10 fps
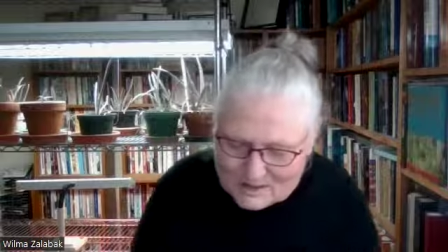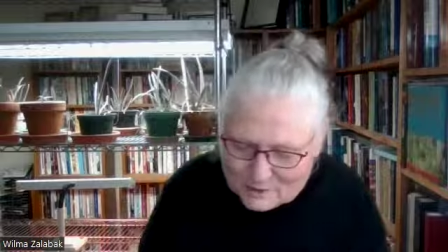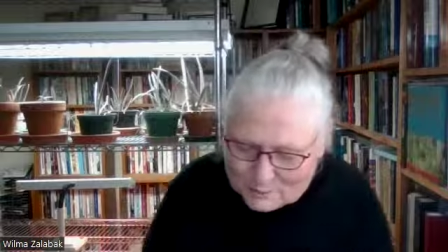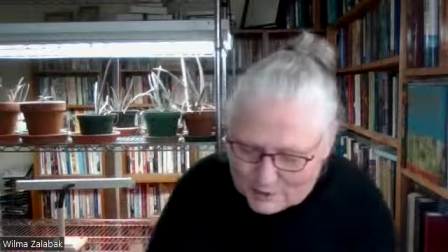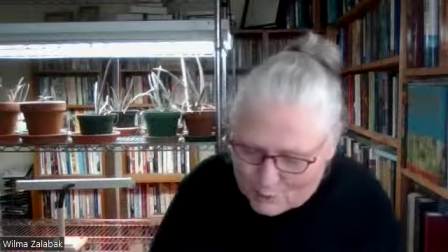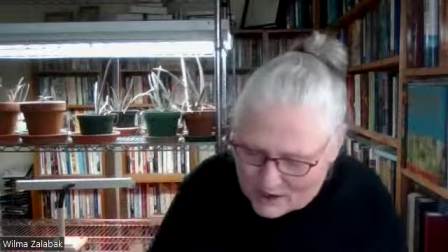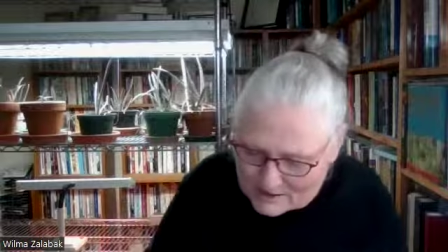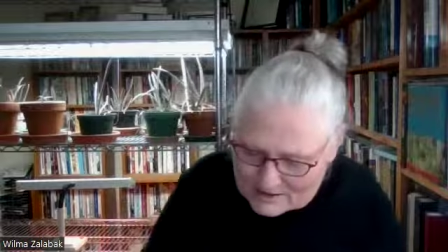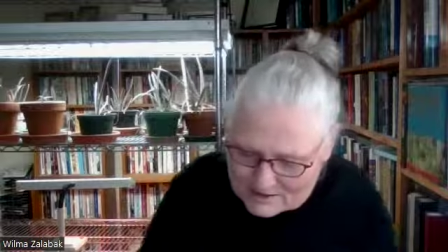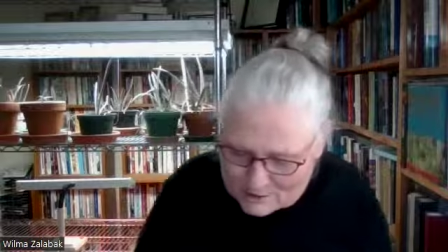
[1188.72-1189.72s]
Naomi
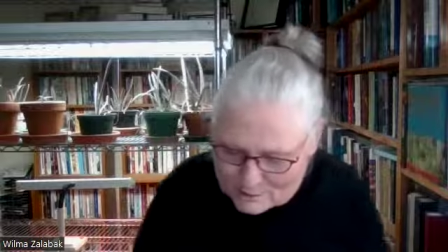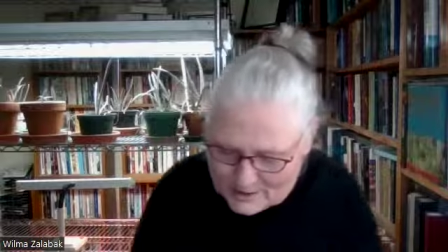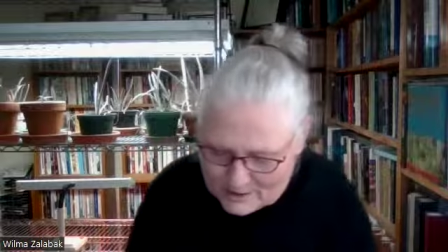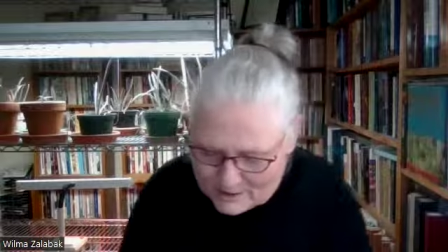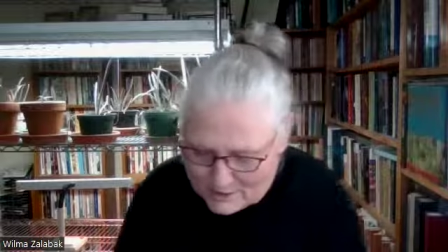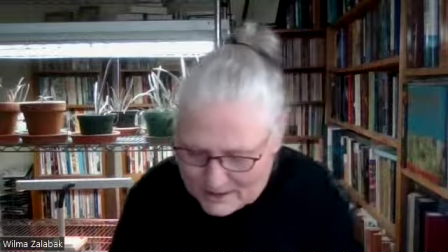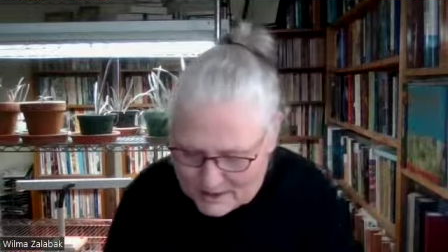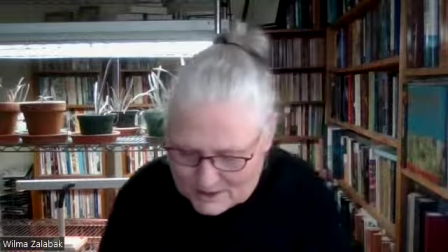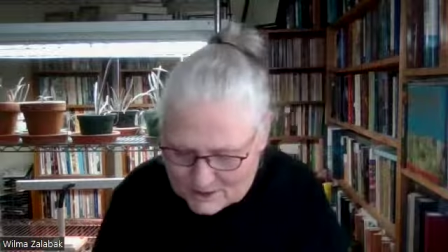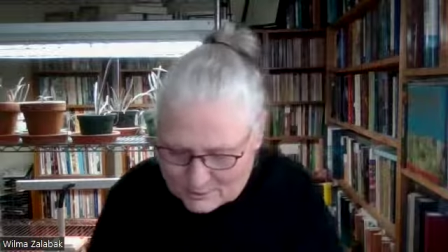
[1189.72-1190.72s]
walked slowly in her
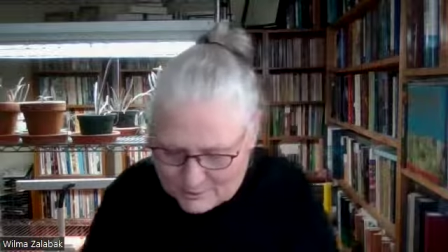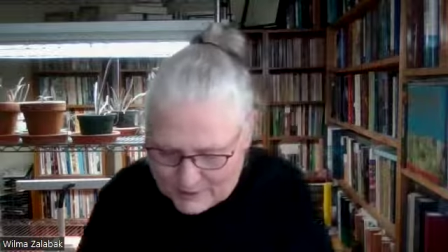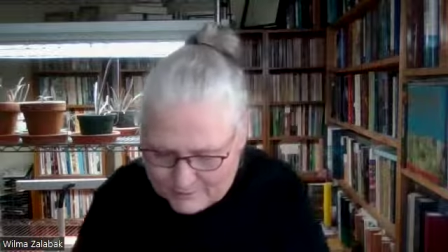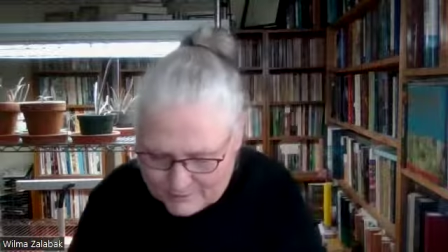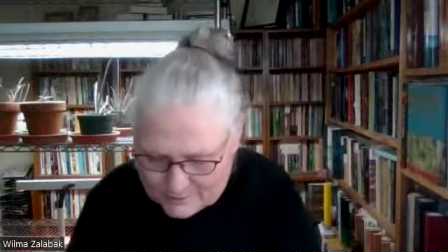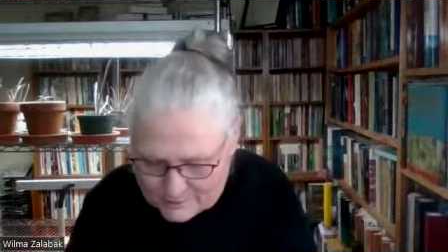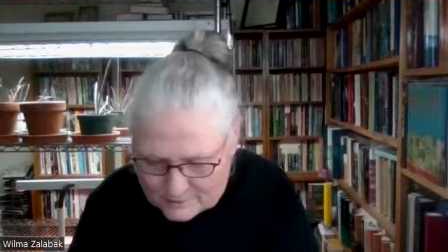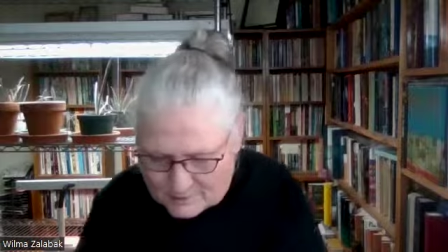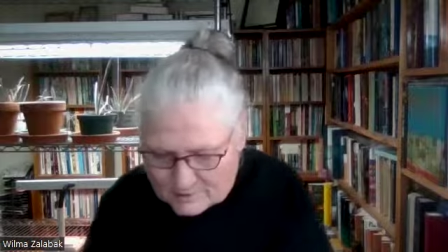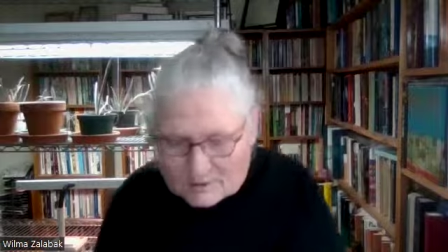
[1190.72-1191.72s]
age and grief.
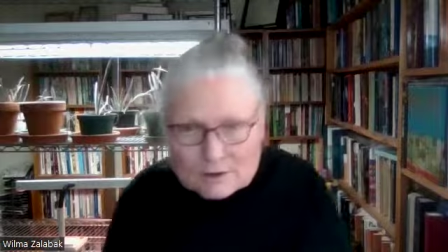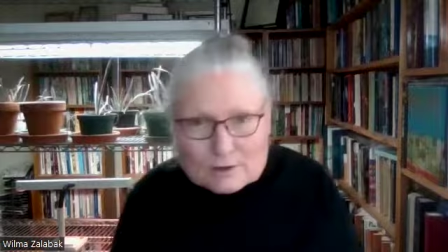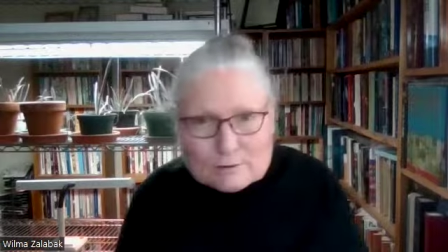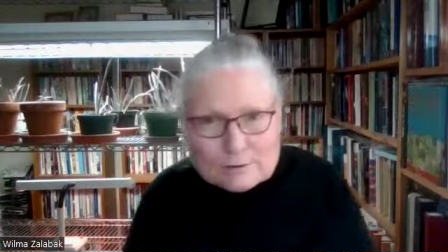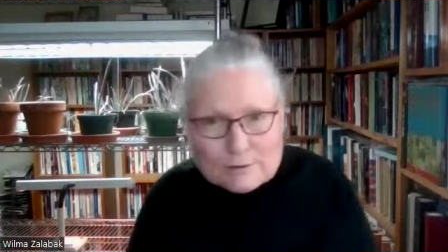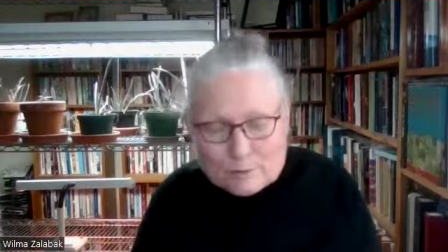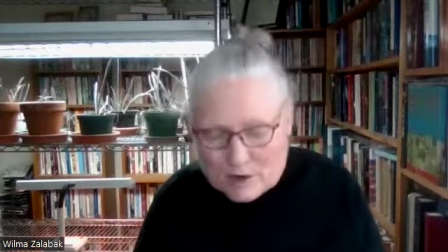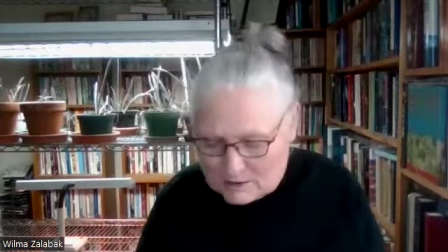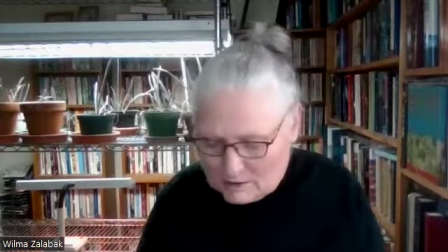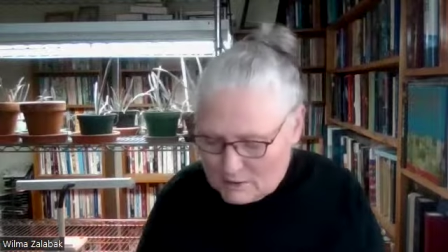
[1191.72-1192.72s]
Ruth
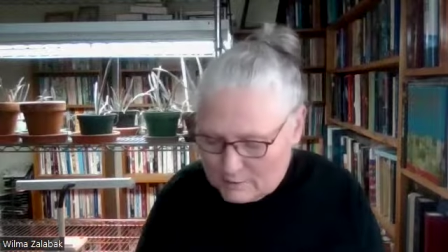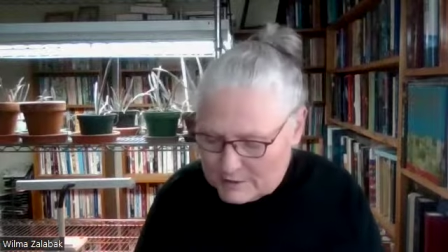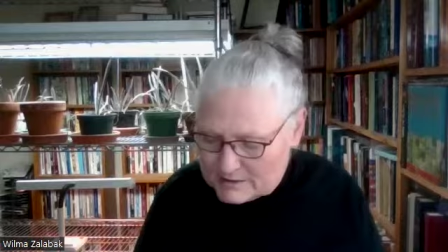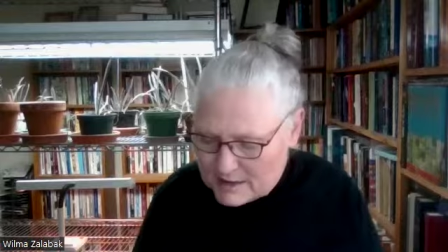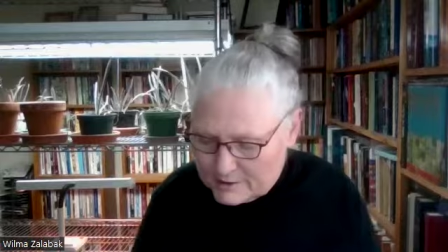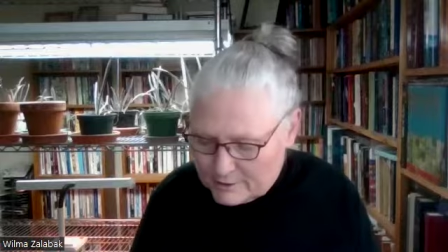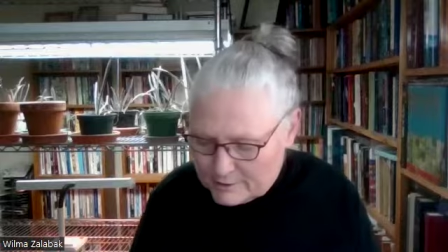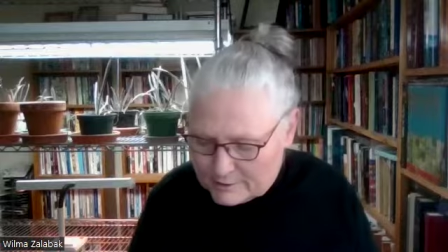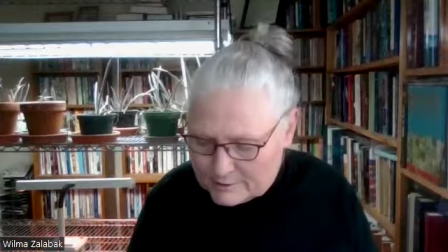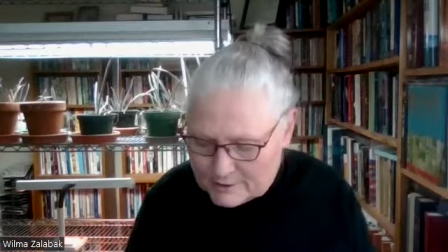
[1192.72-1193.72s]
walked along beside
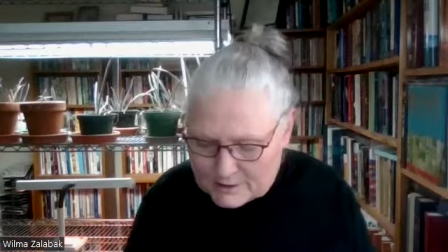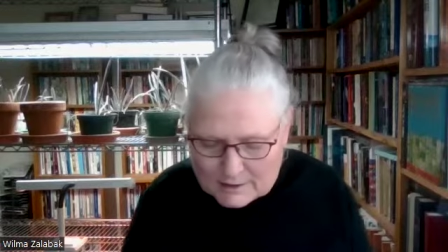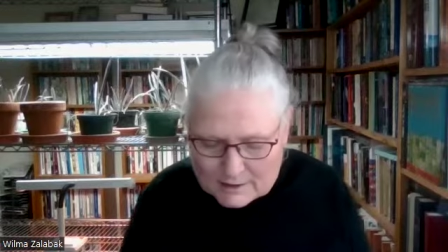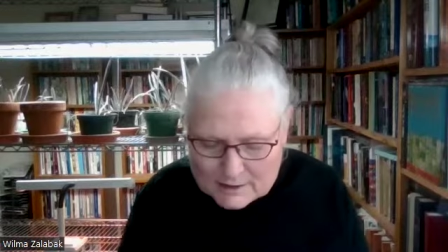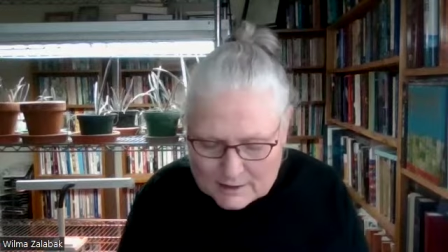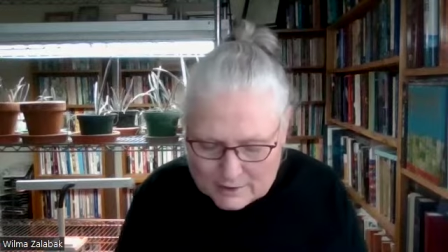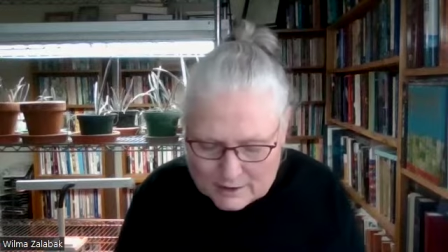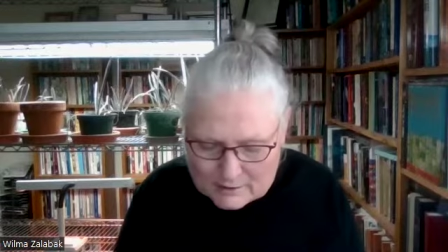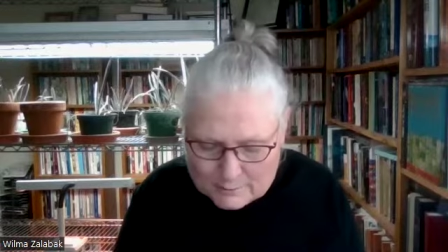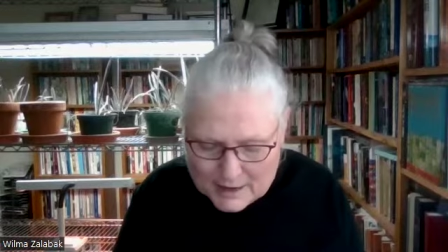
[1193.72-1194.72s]
her,
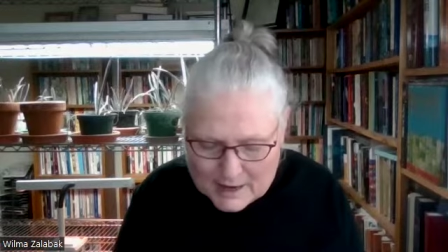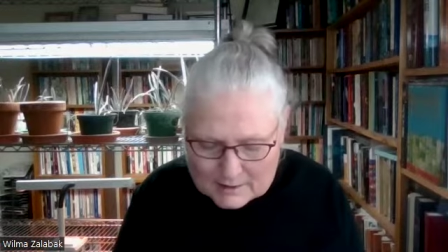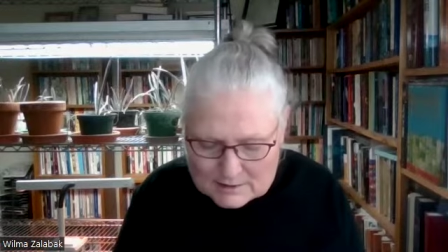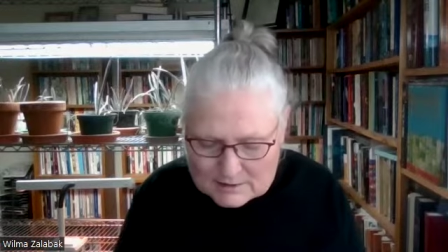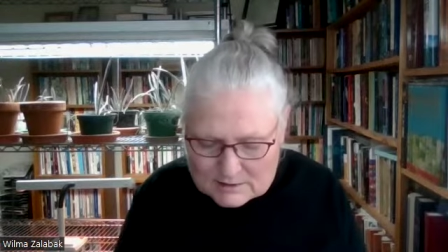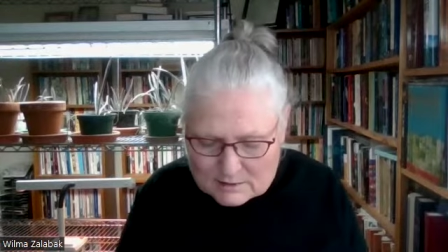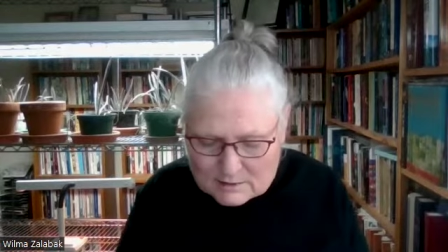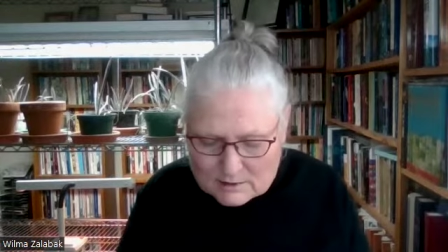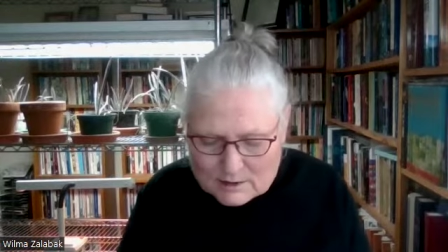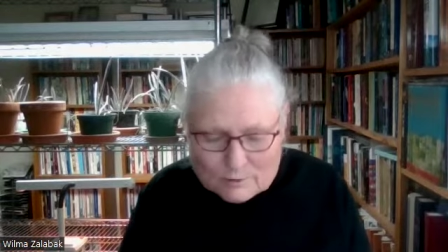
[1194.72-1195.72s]
carrying the bags,
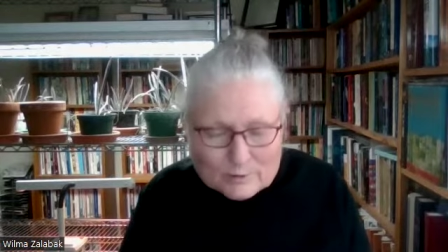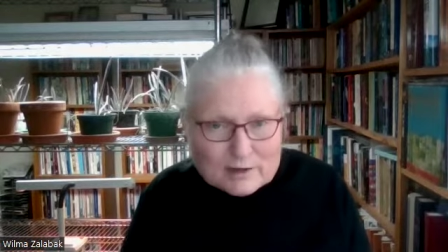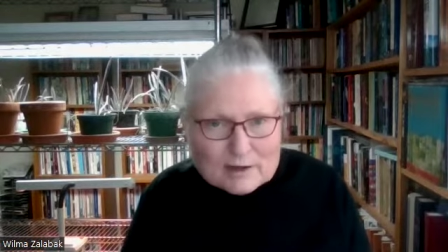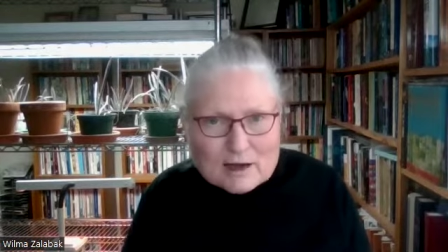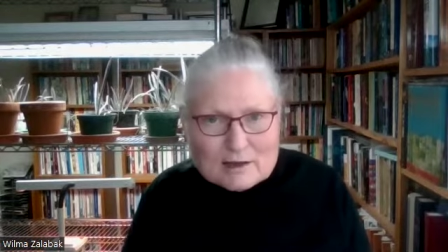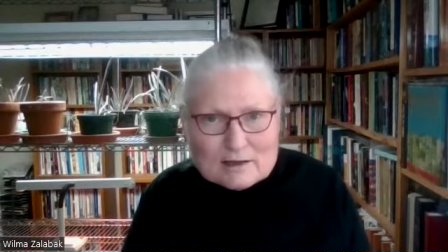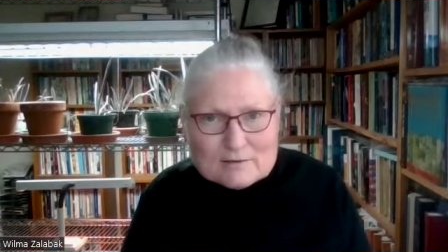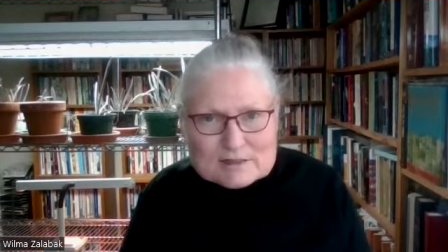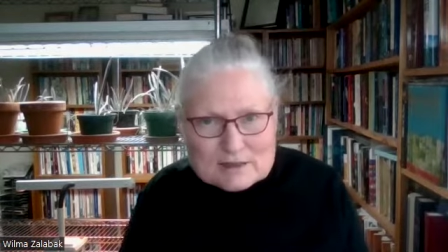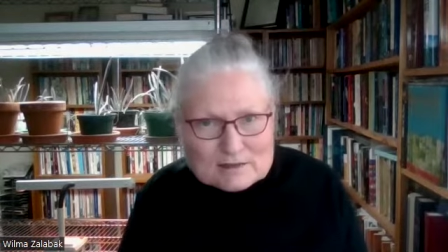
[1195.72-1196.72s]
with a
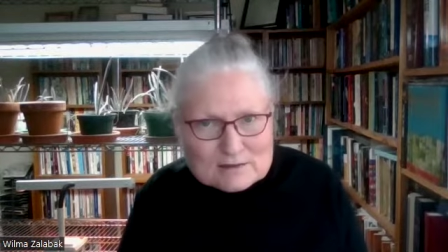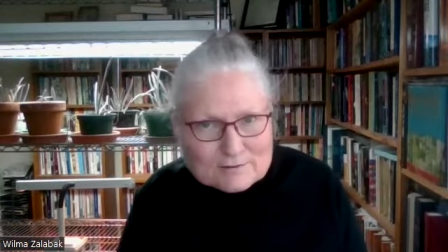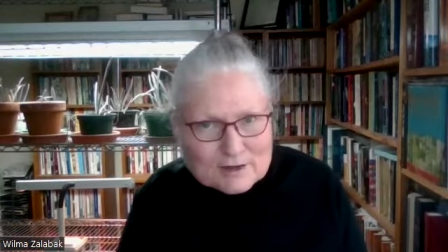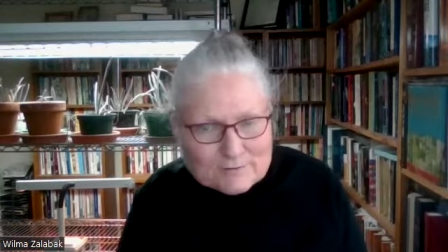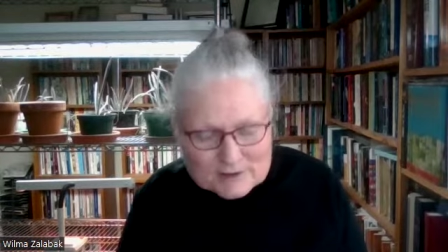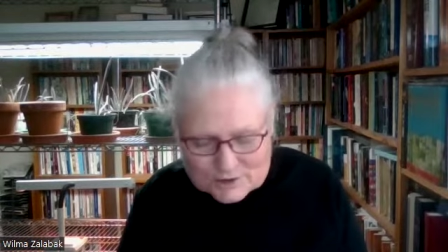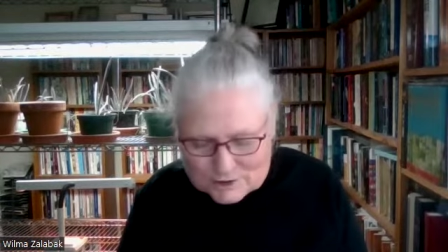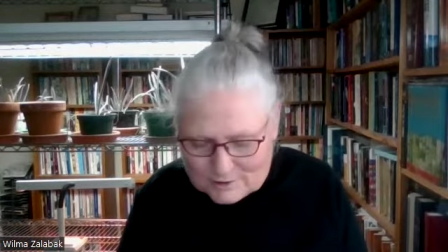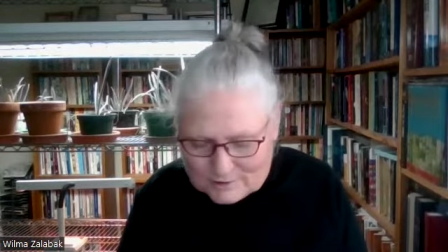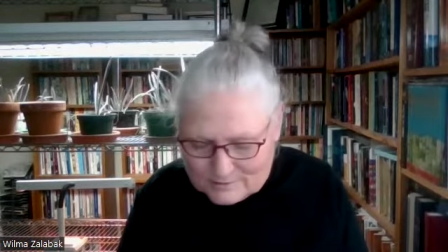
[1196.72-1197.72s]
naive sense of
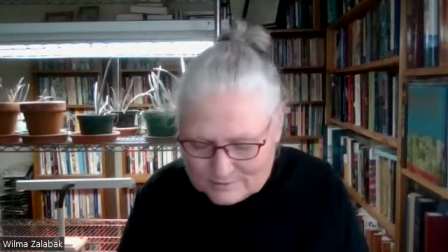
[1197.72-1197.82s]
adventure.